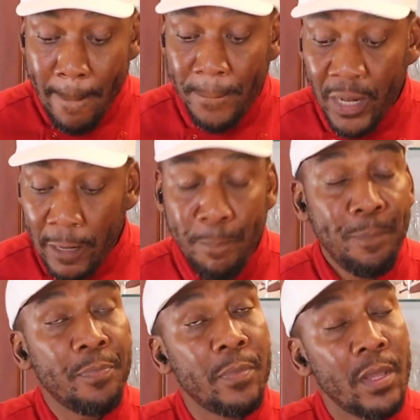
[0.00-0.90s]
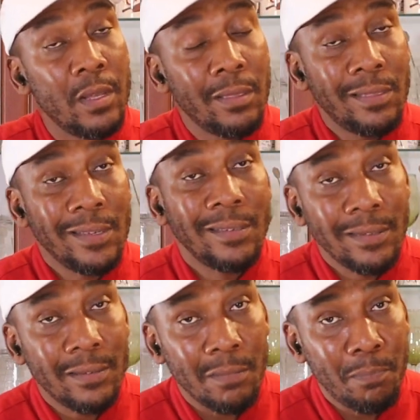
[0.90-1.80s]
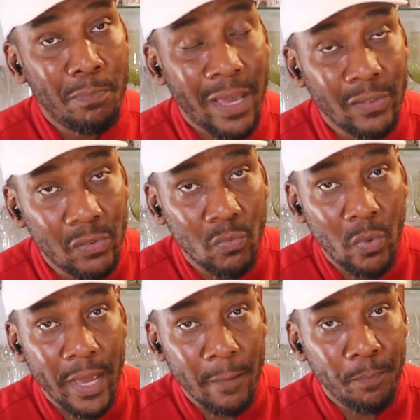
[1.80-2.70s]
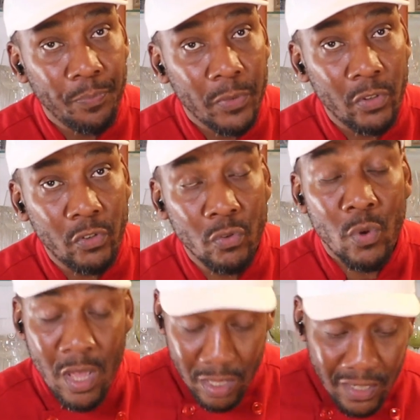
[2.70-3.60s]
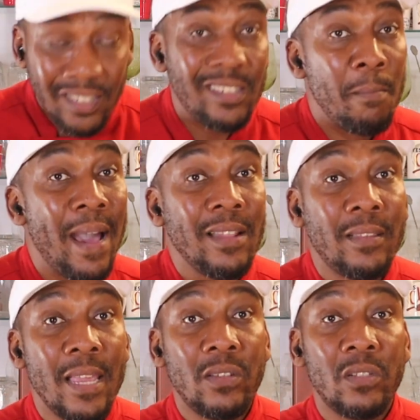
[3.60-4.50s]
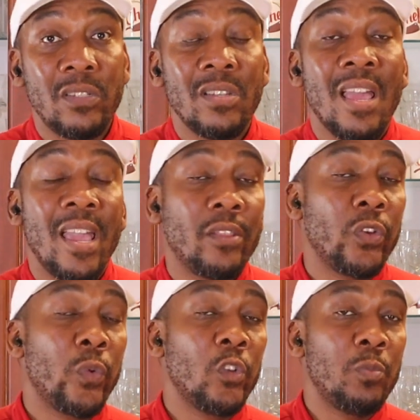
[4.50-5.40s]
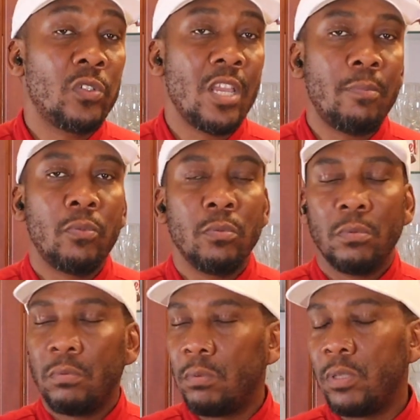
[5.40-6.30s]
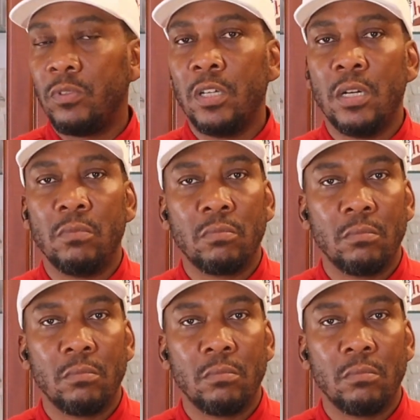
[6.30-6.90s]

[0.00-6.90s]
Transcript: but this is the best way to do. Somebody taste this at the Christmas table, they're done.